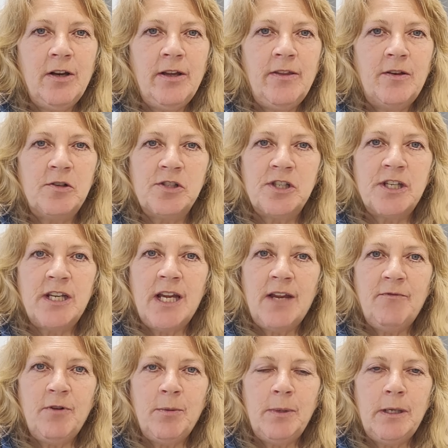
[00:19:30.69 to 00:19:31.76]
and there's
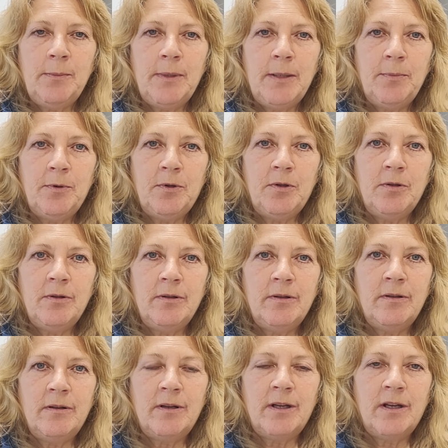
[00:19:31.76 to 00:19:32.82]
not very many people
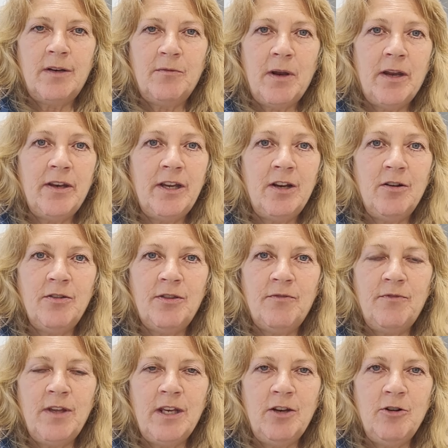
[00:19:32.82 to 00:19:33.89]
around here at the
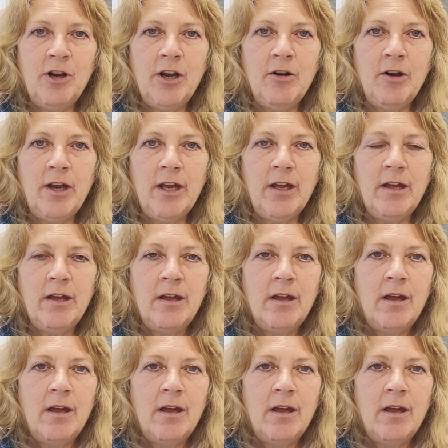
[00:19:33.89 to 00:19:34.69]
vendor area.